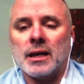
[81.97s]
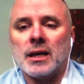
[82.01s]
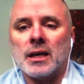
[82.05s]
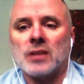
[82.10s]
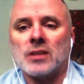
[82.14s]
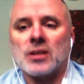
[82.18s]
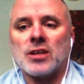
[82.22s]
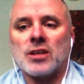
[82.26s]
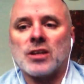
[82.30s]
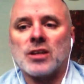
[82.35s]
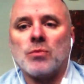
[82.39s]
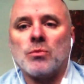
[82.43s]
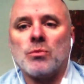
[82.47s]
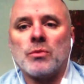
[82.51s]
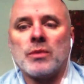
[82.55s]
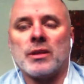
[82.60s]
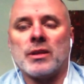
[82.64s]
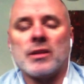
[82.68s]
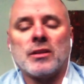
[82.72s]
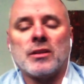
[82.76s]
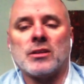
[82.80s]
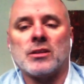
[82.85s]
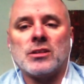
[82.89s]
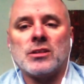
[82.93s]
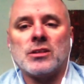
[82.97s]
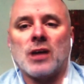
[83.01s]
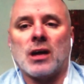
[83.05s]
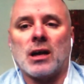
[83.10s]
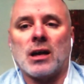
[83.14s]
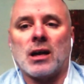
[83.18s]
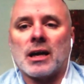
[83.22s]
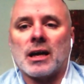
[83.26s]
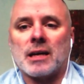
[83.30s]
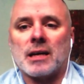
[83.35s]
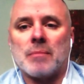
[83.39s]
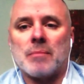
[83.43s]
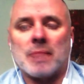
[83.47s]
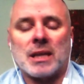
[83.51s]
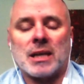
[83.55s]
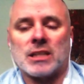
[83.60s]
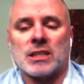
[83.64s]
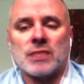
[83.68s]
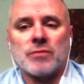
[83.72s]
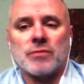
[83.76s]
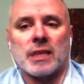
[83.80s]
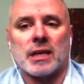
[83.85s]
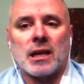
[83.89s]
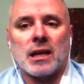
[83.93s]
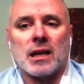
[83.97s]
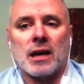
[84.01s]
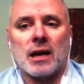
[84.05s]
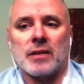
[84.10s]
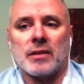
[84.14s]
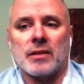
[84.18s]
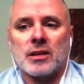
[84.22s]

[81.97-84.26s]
So there's not like a magic red light